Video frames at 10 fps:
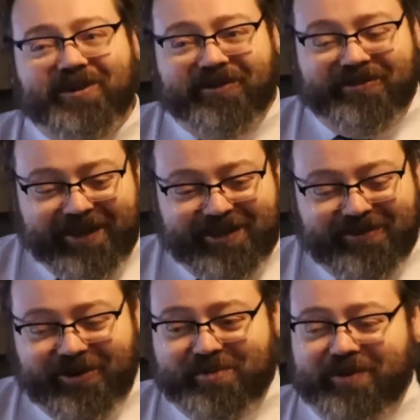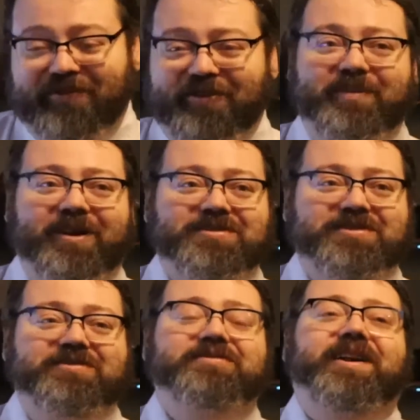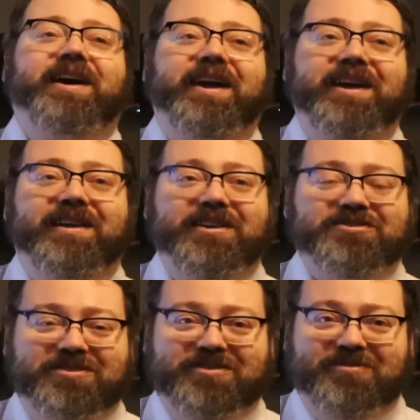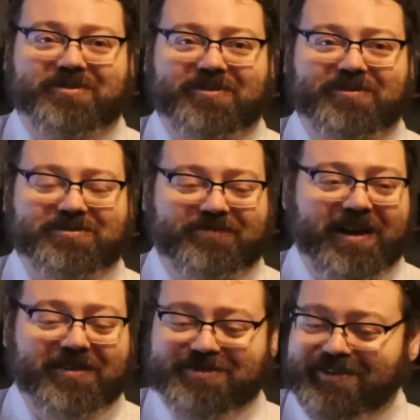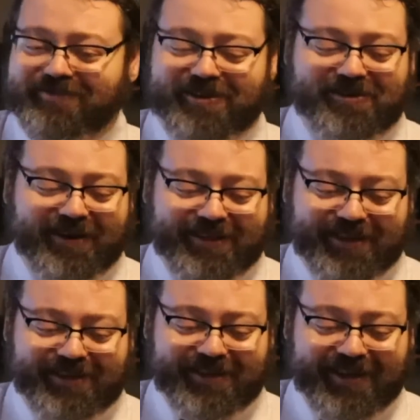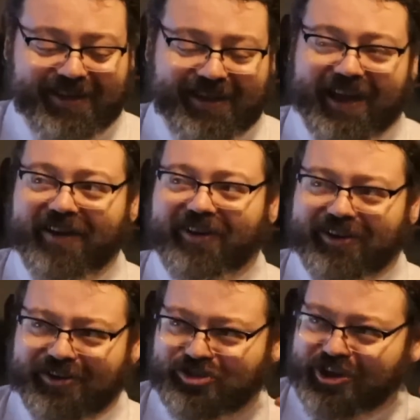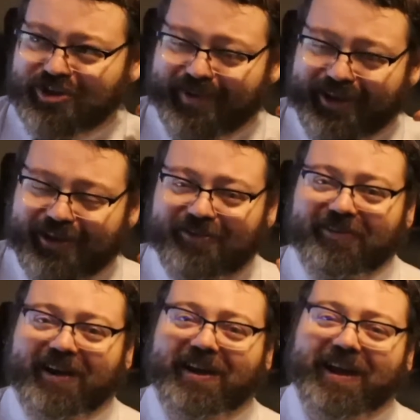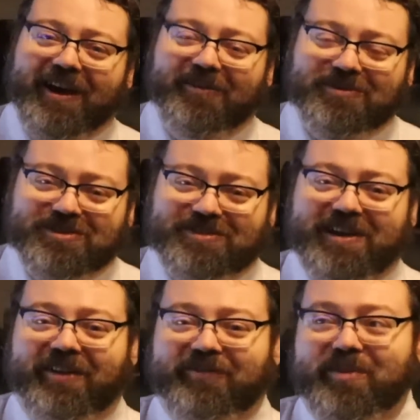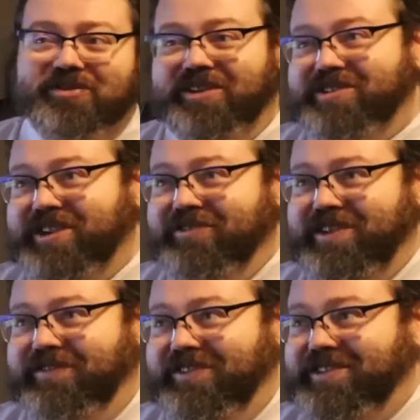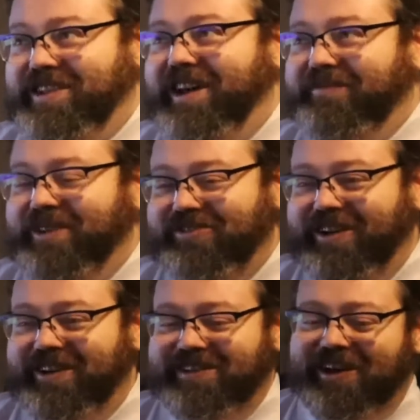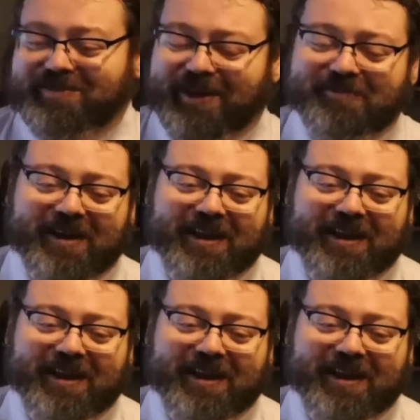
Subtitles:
Well, thank you, and I hope you're feeling better soon. I hate catching 2 colds or viruses in a row. I think I have a congestion in my ear right now, which is kind of amusing because Sarah's off to the side of me trying to talk to me.